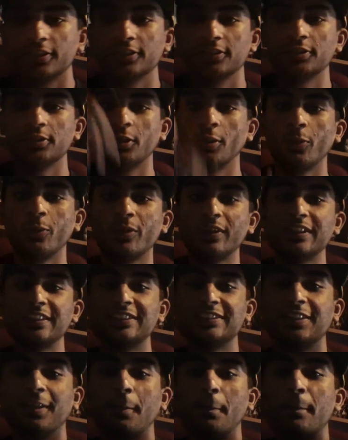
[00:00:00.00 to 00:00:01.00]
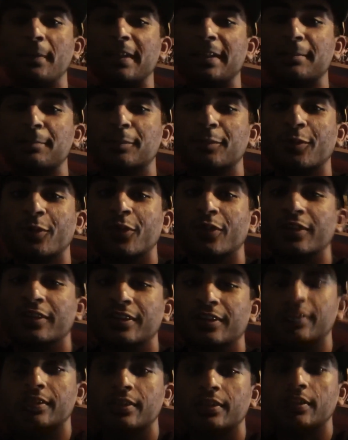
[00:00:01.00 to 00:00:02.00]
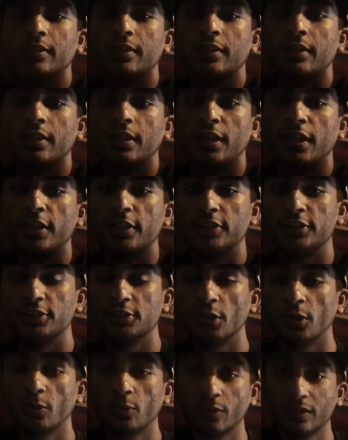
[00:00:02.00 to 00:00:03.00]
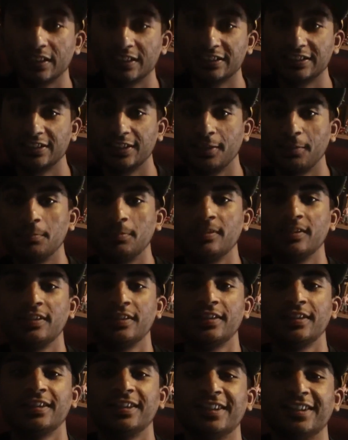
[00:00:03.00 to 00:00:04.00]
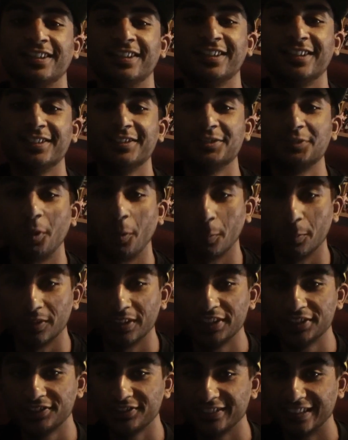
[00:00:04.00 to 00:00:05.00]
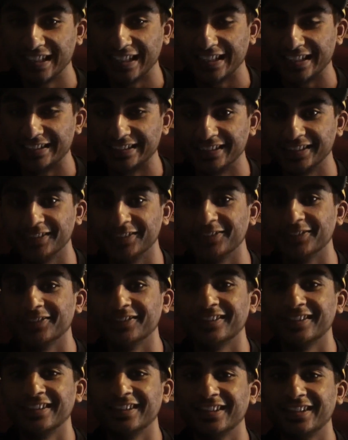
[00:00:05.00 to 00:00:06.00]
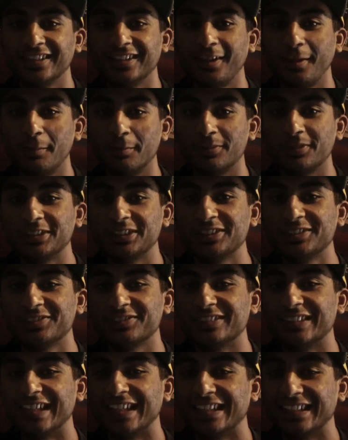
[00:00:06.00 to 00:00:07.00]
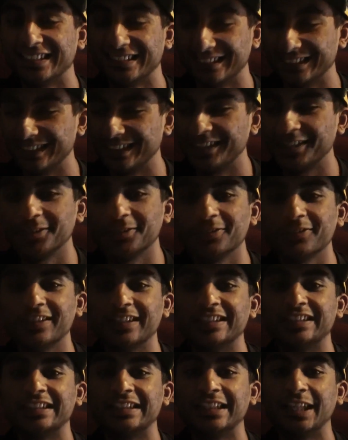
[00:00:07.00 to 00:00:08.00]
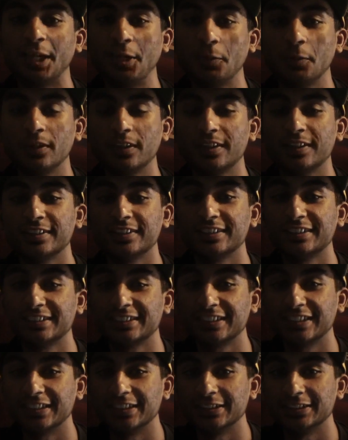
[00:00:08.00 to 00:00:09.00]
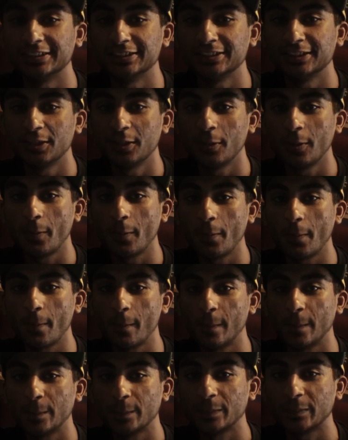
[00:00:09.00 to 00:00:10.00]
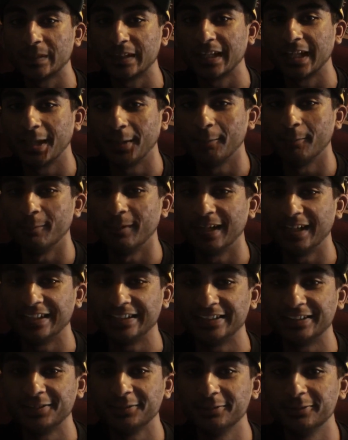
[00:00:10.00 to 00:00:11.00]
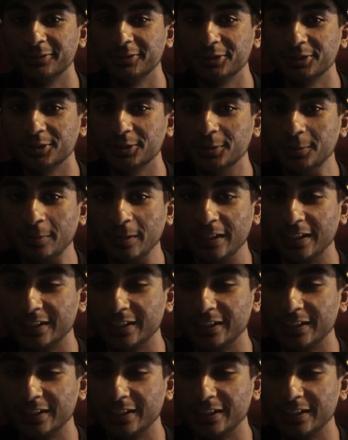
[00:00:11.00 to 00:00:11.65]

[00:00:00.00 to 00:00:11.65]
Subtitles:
Yo, what is up, people? Yo, what is up? So, BleachFanatic here. BleachFanatic here, and today we're going to discuss my YouTube